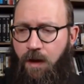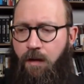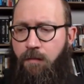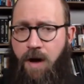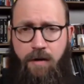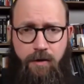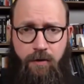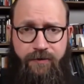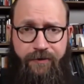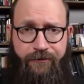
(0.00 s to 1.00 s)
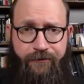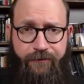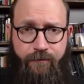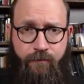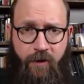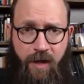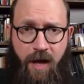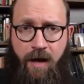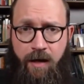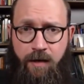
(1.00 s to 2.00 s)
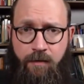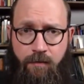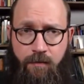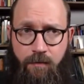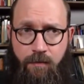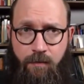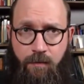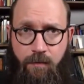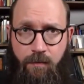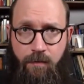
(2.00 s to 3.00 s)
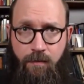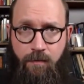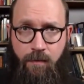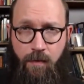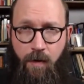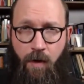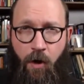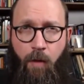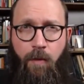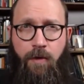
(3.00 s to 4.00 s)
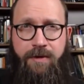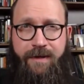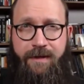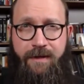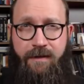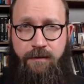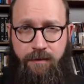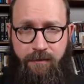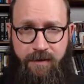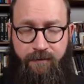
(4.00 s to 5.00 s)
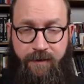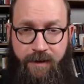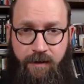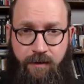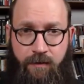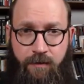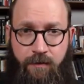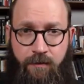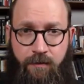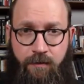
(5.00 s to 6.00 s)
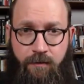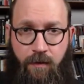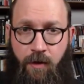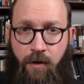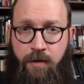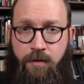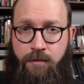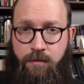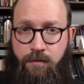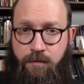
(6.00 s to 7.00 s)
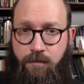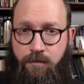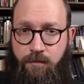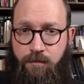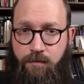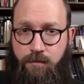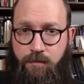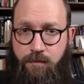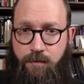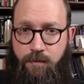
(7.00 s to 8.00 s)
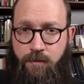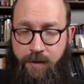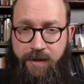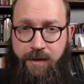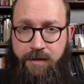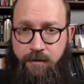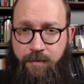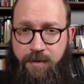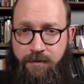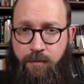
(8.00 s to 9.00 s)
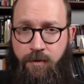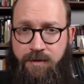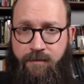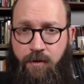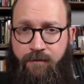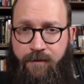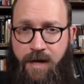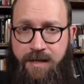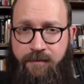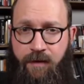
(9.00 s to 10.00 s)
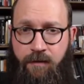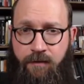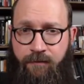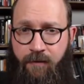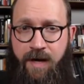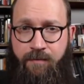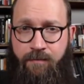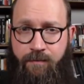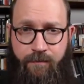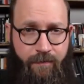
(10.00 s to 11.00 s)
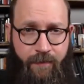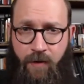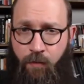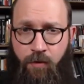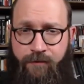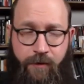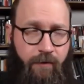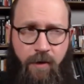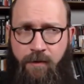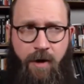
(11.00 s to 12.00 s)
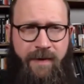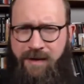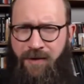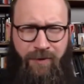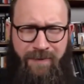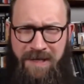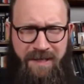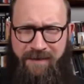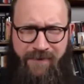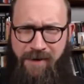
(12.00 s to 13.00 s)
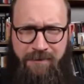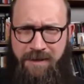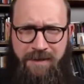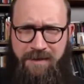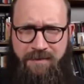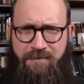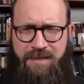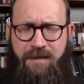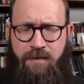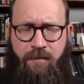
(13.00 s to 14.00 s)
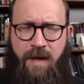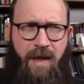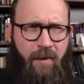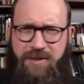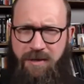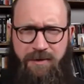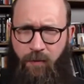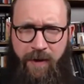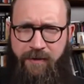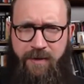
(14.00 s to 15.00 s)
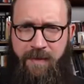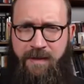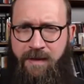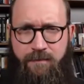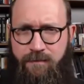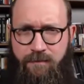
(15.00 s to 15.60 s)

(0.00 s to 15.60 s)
Modern occultists rely almost exclusively on Cornelius Agrippa's three books of occult philosophy to frame their worldview. Although I think no one basically follows his system, which is also weird to me that